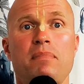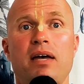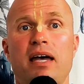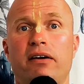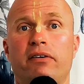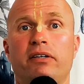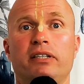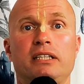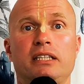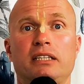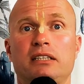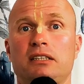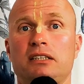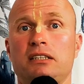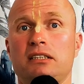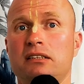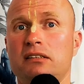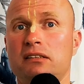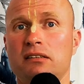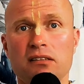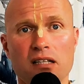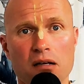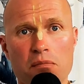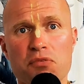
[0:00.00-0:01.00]
marriage,
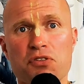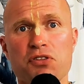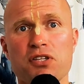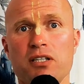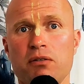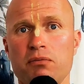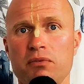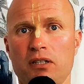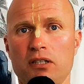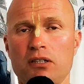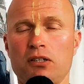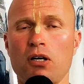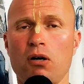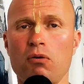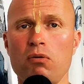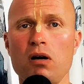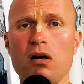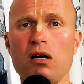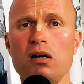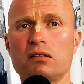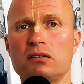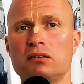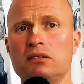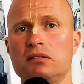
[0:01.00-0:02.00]
something will go
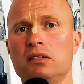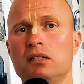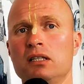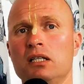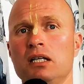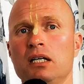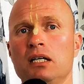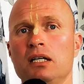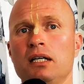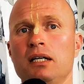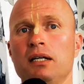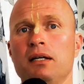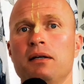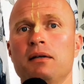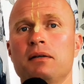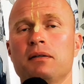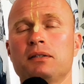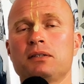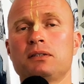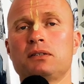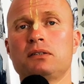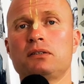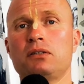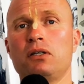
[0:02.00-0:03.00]
on.
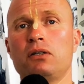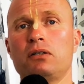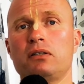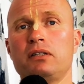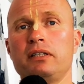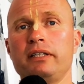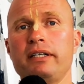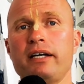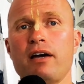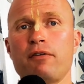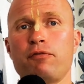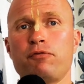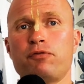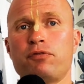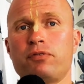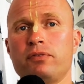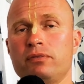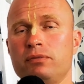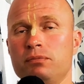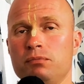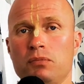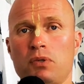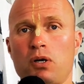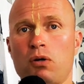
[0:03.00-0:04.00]
Certainly
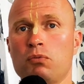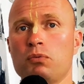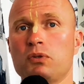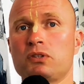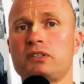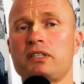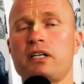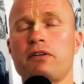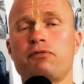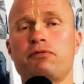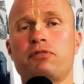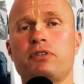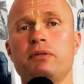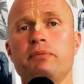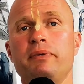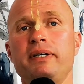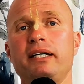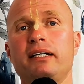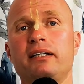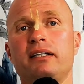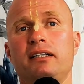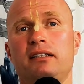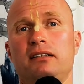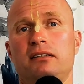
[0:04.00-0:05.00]
almost every
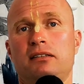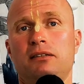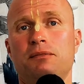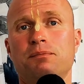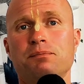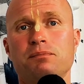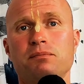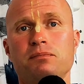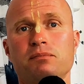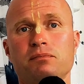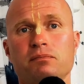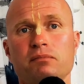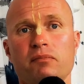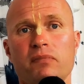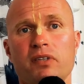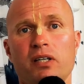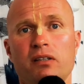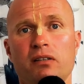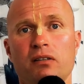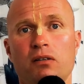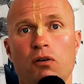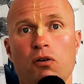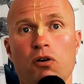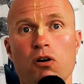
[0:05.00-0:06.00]
weekend,
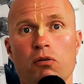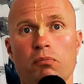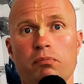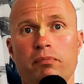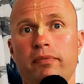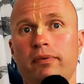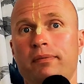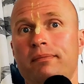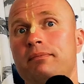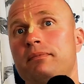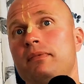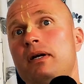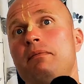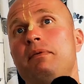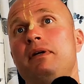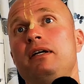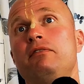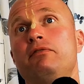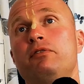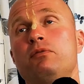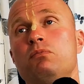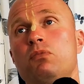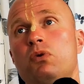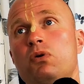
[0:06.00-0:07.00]
or maybe
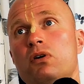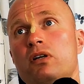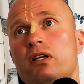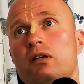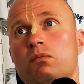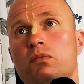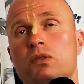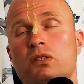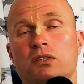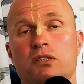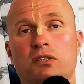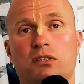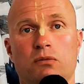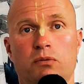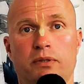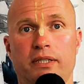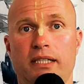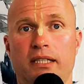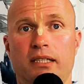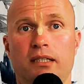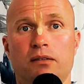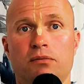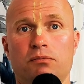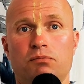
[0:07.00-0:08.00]
even more than once a
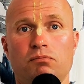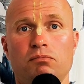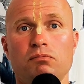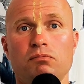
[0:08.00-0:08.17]
week.